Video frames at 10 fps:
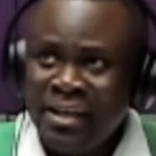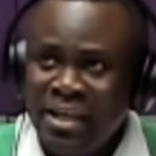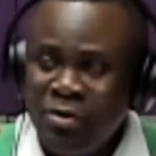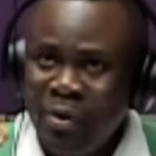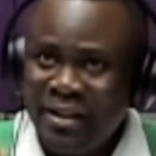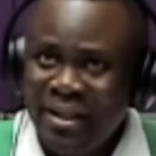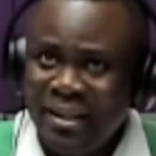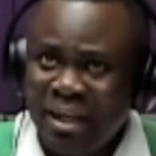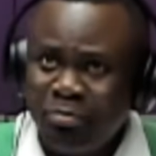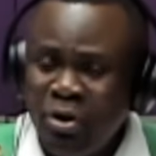And within
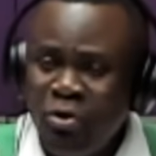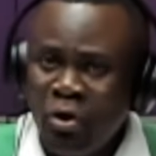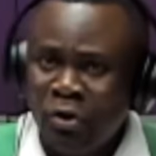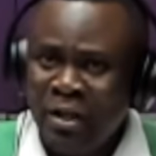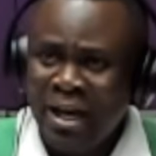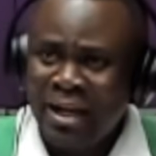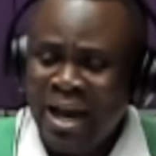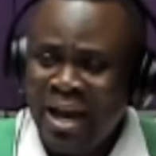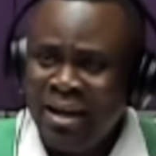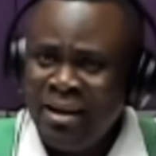that period, no
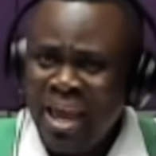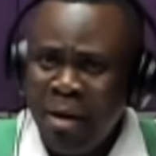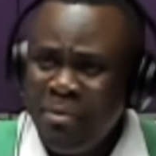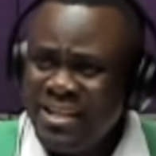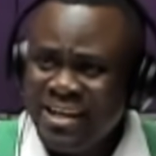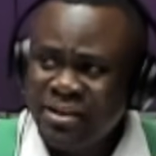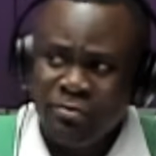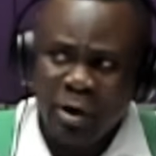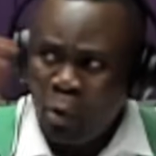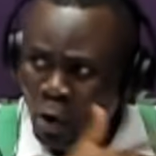nanka emergency
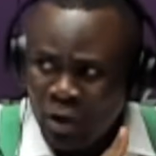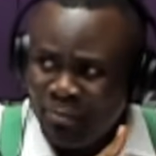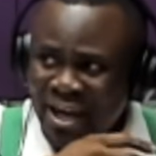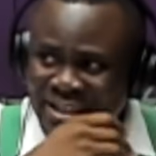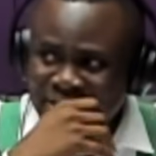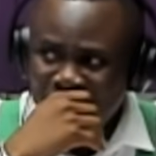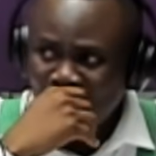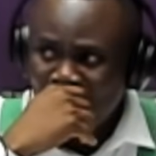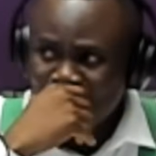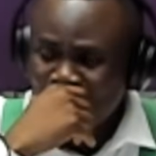recall be antimin.